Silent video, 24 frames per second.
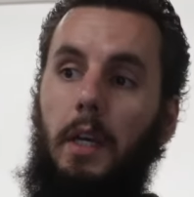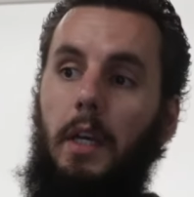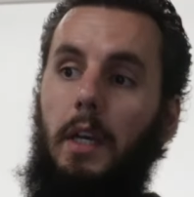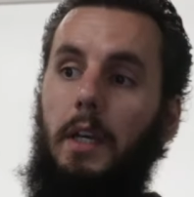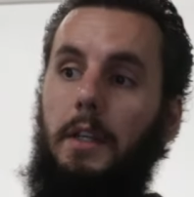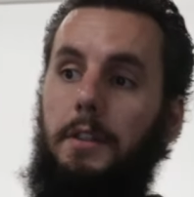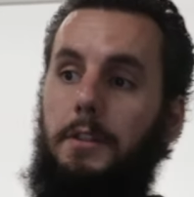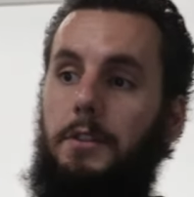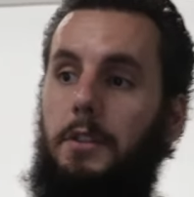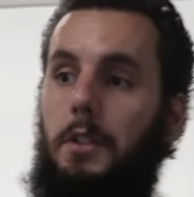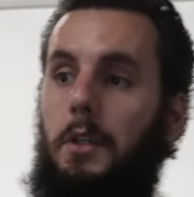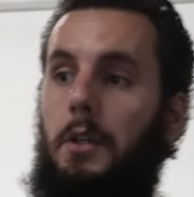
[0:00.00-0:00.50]

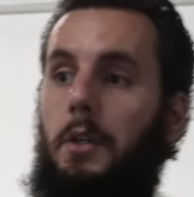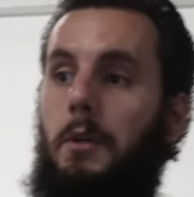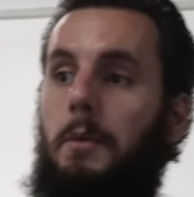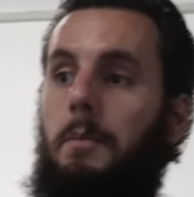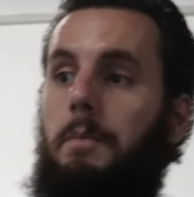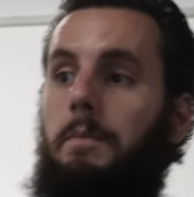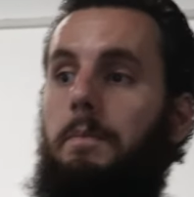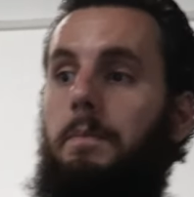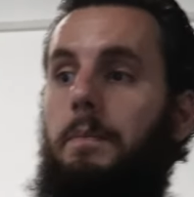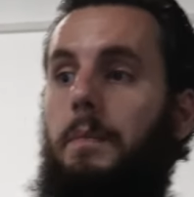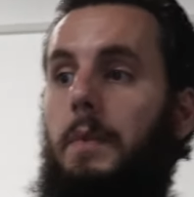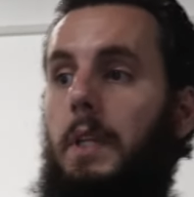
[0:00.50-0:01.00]
So
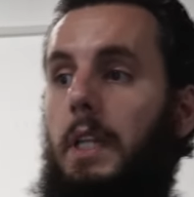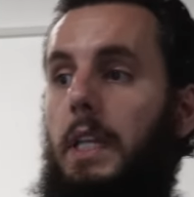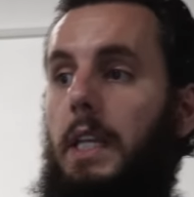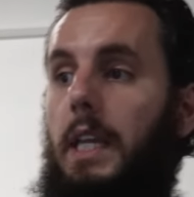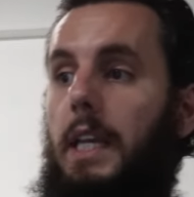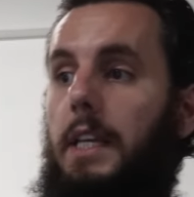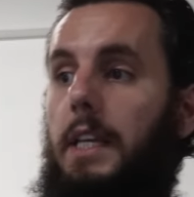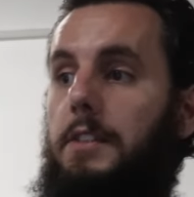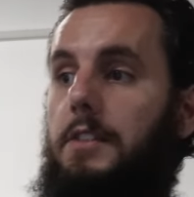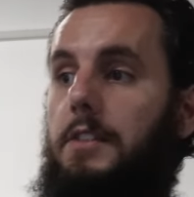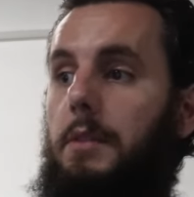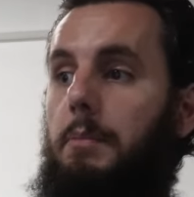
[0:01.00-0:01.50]
he
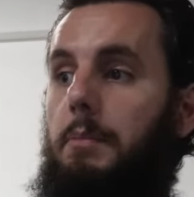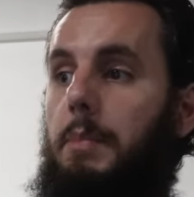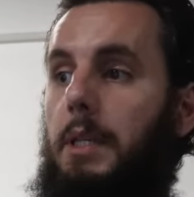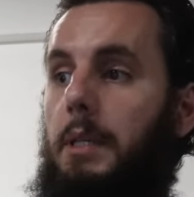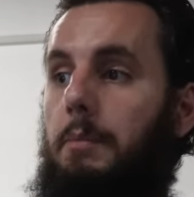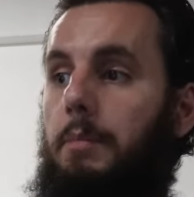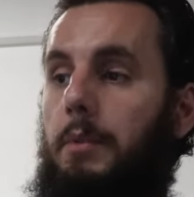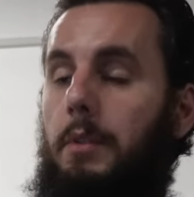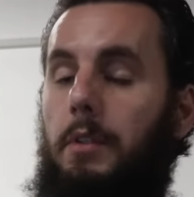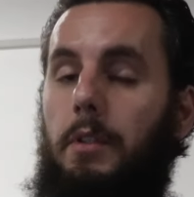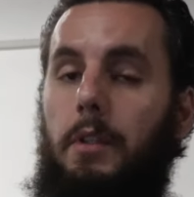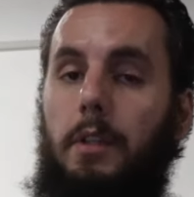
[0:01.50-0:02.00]
has the
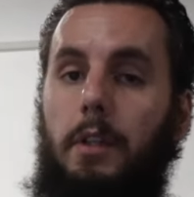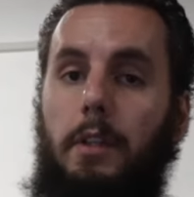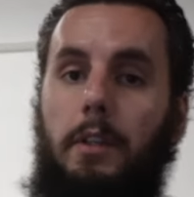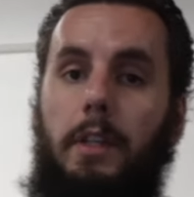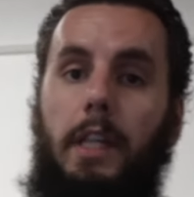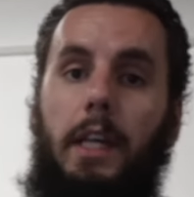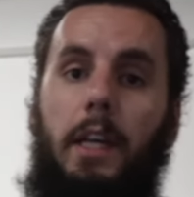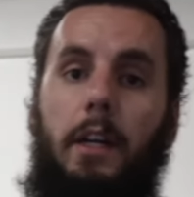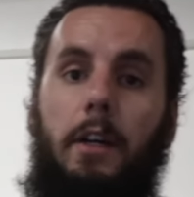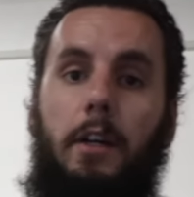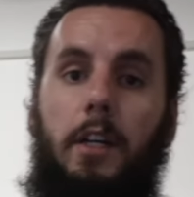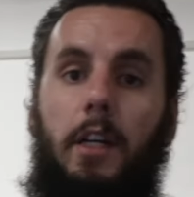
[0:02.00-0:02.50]
people
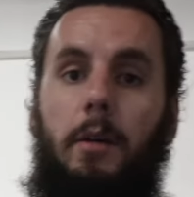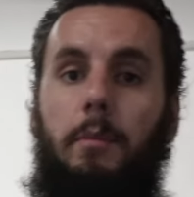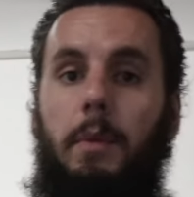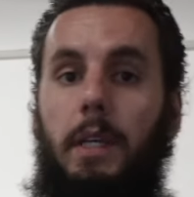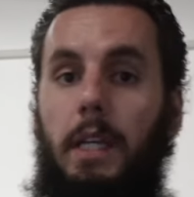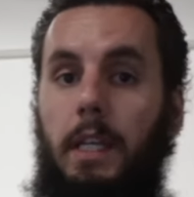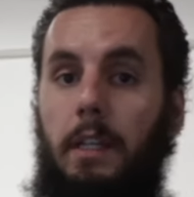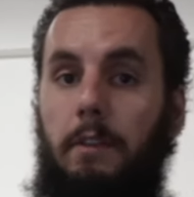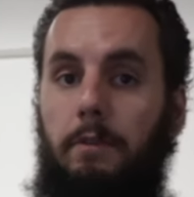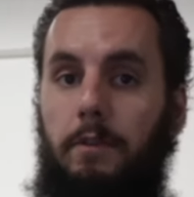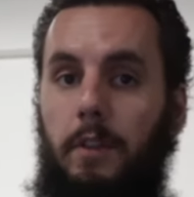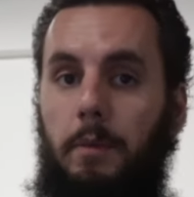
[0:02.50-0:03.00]
that are coming
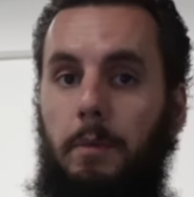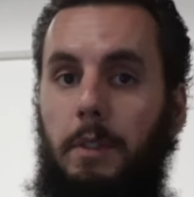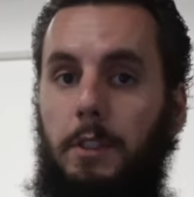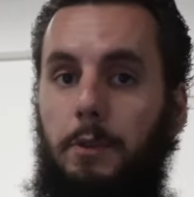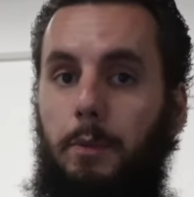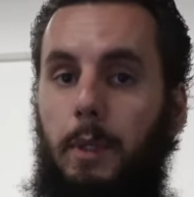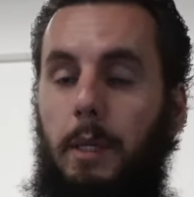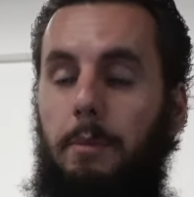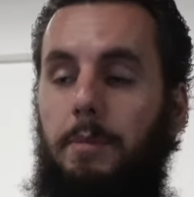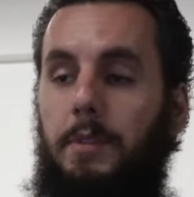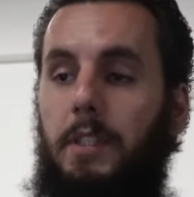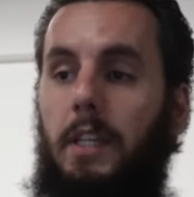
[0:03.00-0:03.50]
in from his
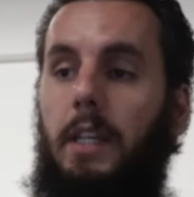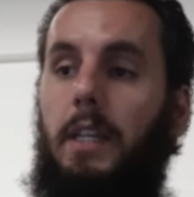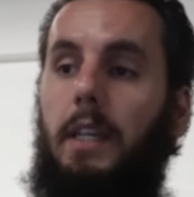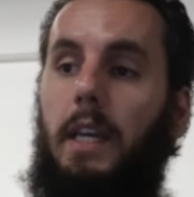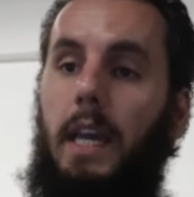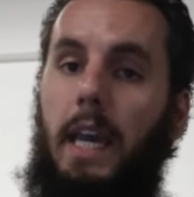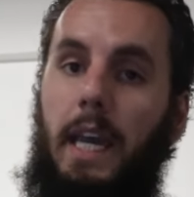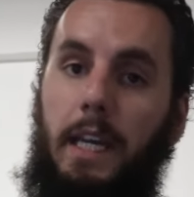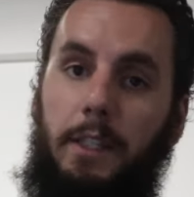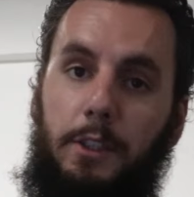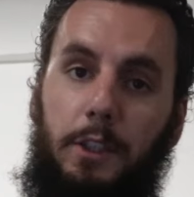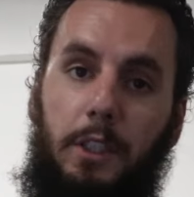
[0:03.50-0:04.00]
website
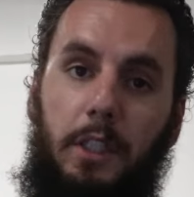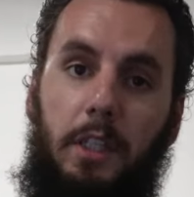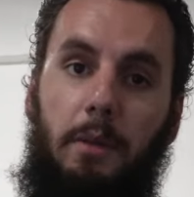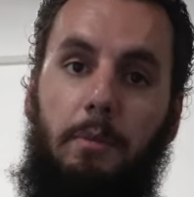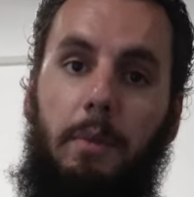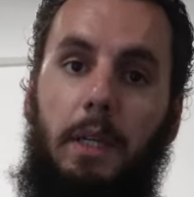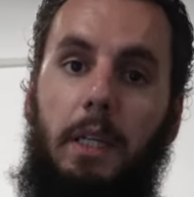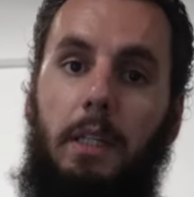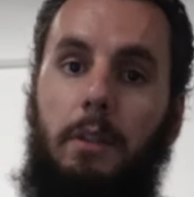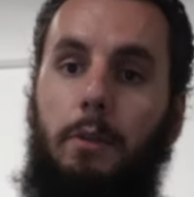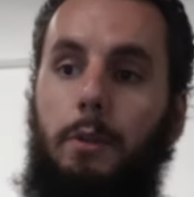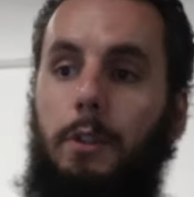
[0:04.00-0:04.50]
actually
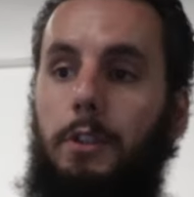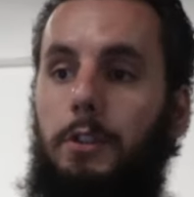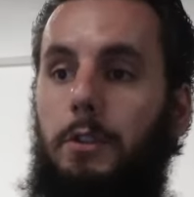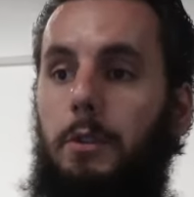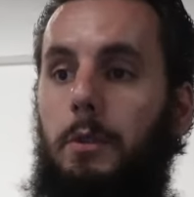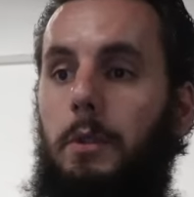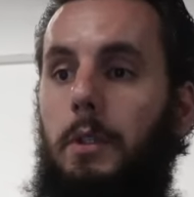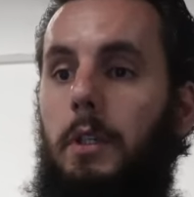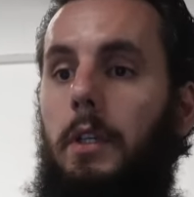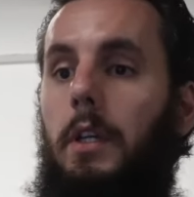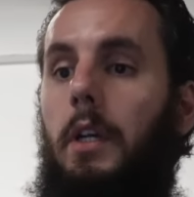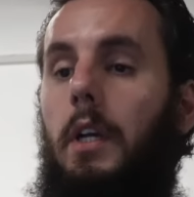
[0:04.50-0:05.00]
coming into his
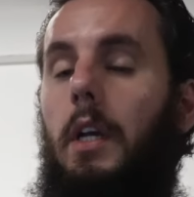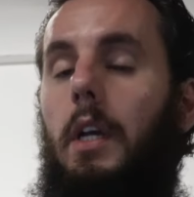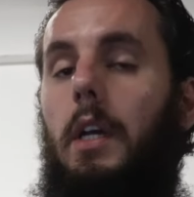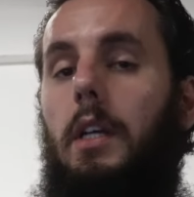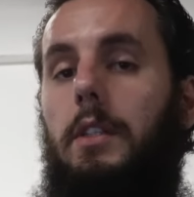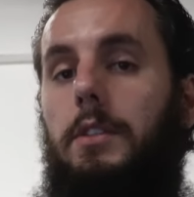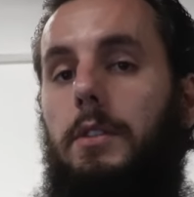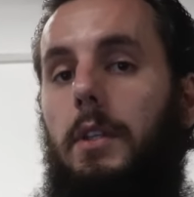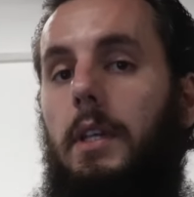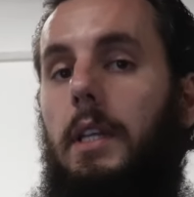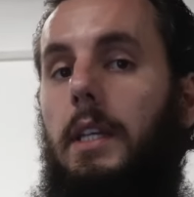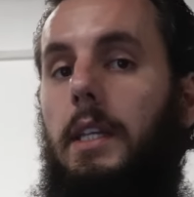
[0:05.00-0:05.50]
store,
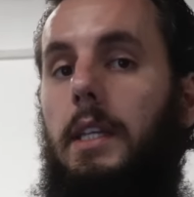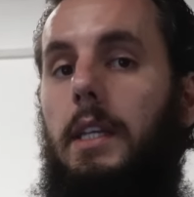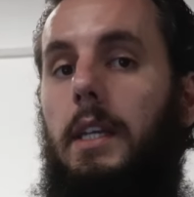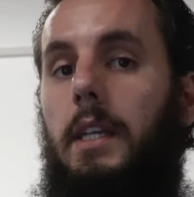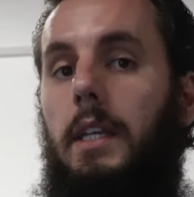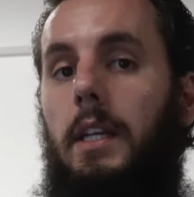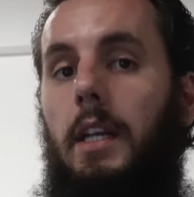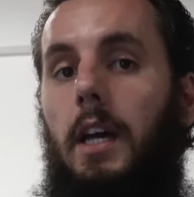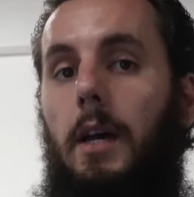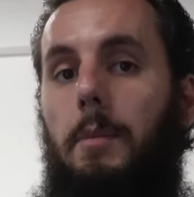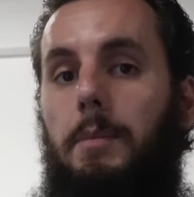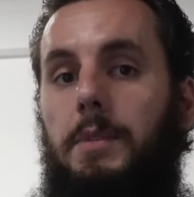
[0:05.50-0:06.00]
so that he
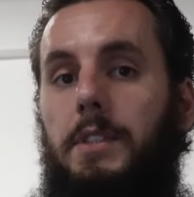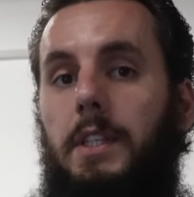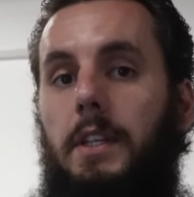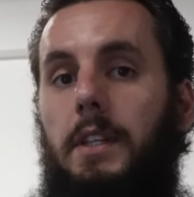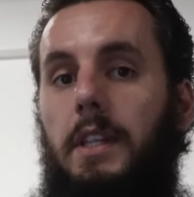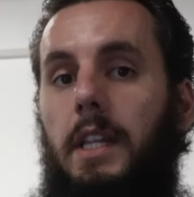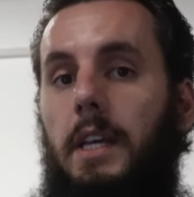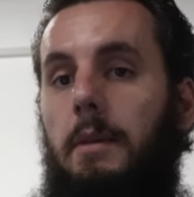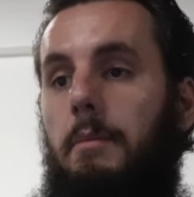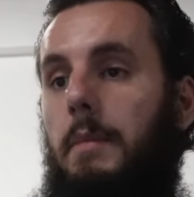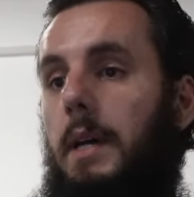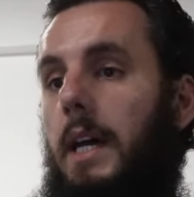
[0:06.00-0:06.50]
can upsell
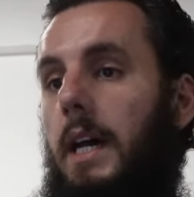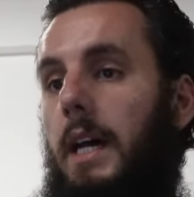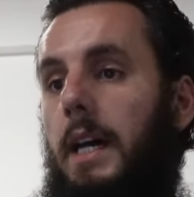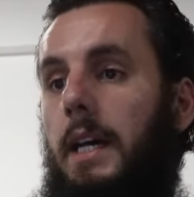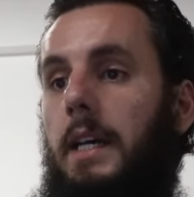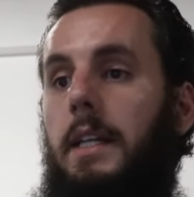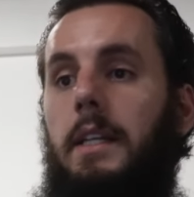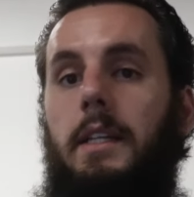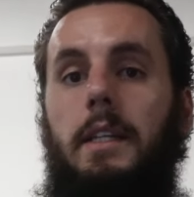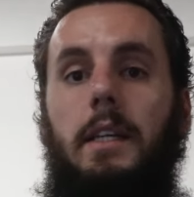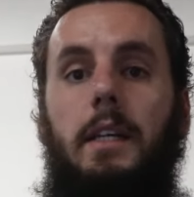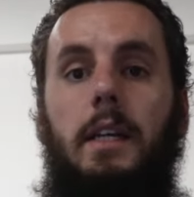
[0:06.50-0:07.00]
them
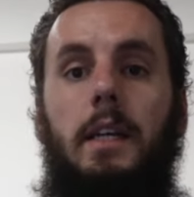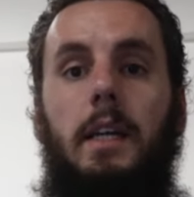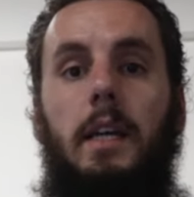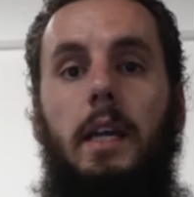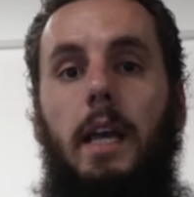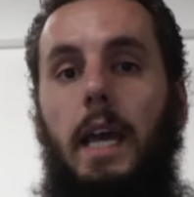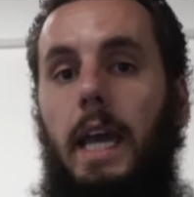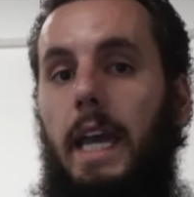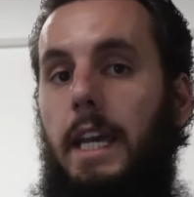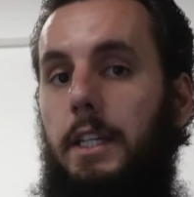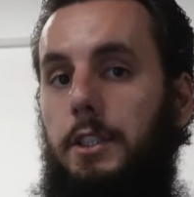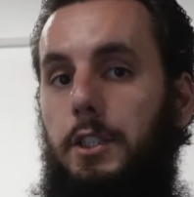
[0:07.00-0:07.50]
on
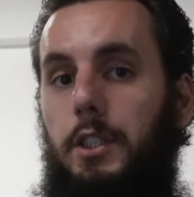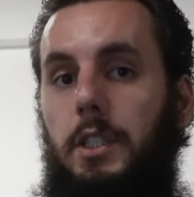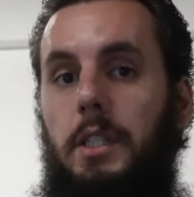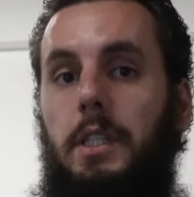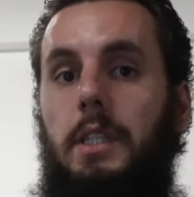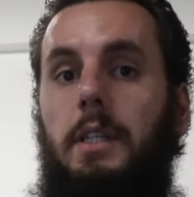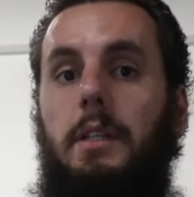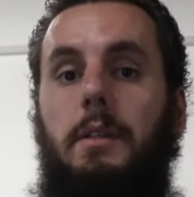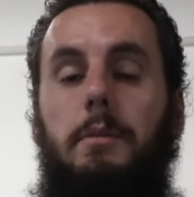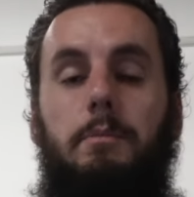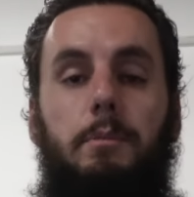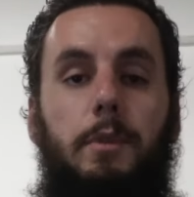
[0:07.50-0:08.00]

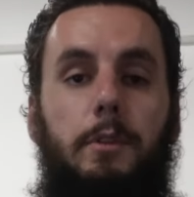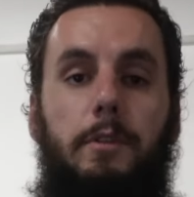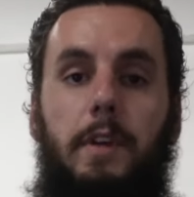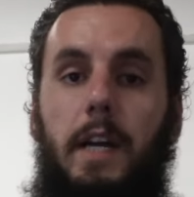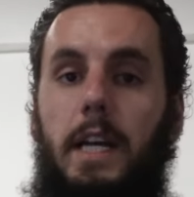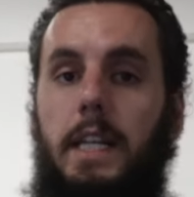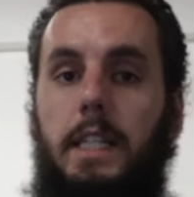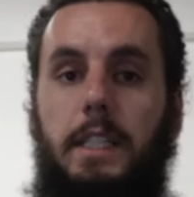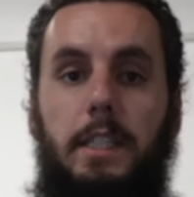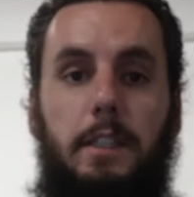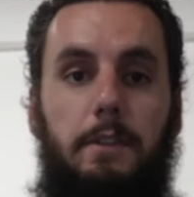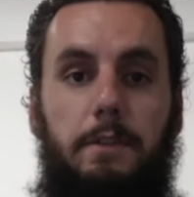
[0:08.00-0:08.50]
actually
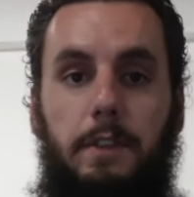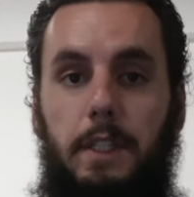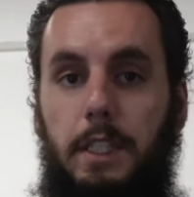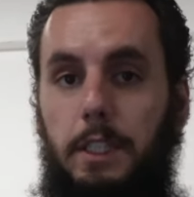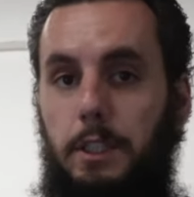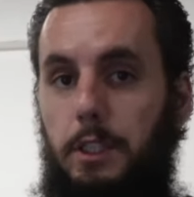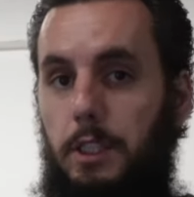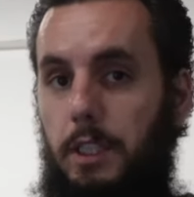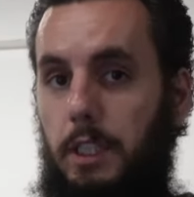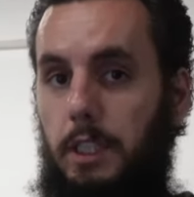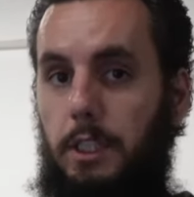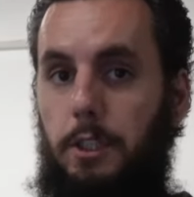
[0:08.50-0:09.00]
providing the
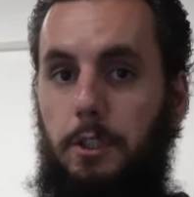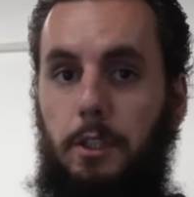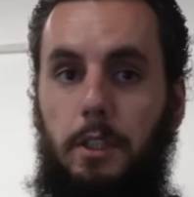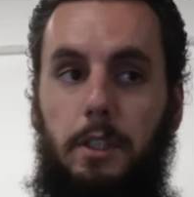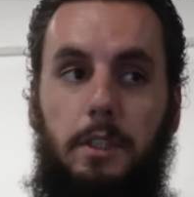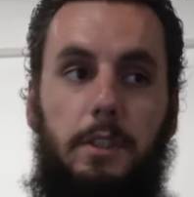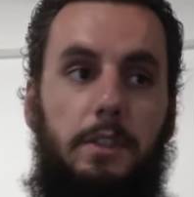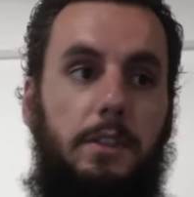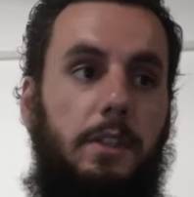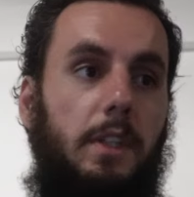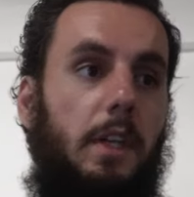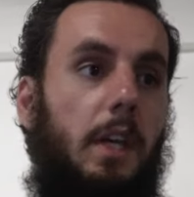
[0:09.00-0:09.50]
finished
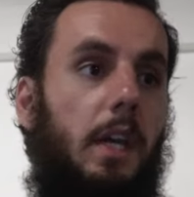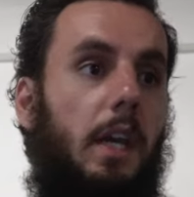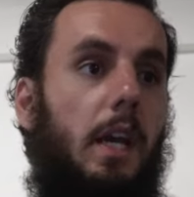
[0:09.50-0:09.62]
t-shirts,